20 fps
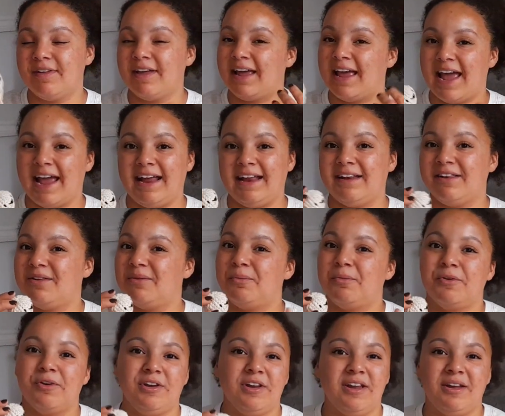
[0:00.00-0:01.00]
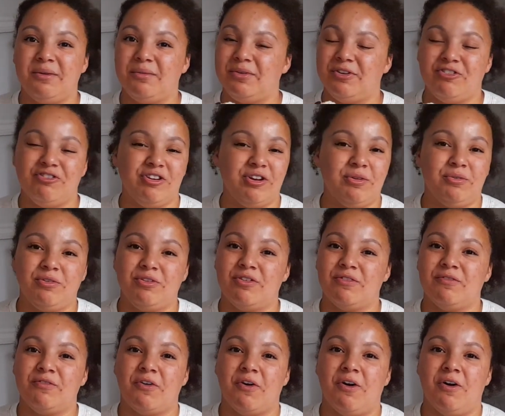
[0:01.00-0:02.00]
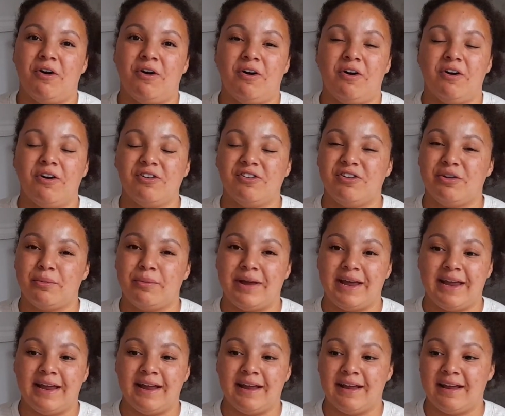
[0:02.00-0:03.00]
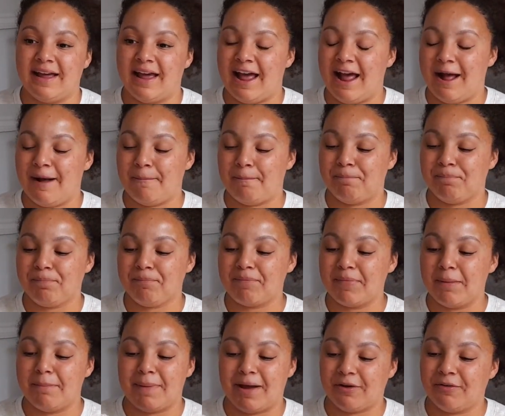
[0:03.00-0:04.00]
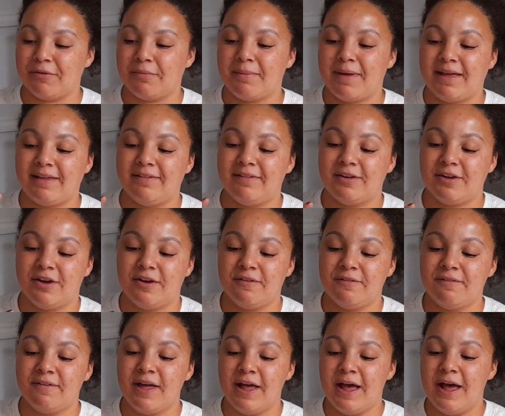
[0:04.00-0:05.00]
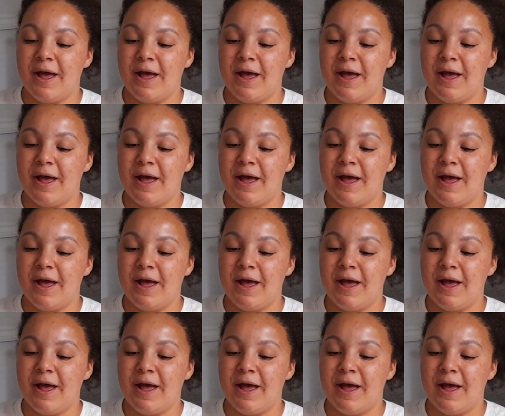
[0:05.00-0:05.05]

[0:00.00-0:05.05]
again the one you would use for doing macrame stuff.